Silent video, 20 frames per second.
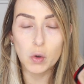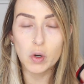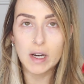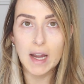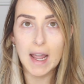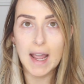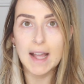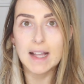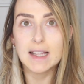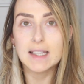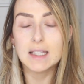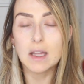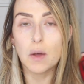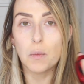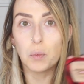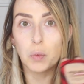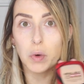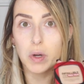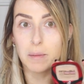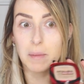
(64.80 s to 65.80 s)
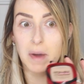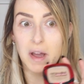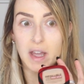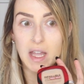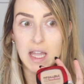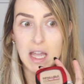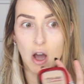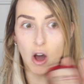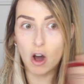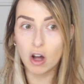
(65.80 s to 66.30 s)
one is one of
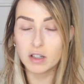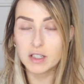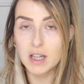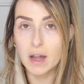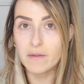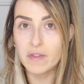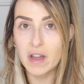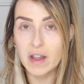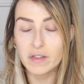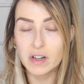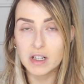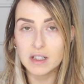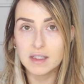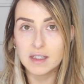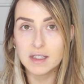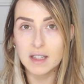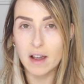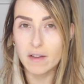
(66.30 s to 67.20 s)
my all-time favorites.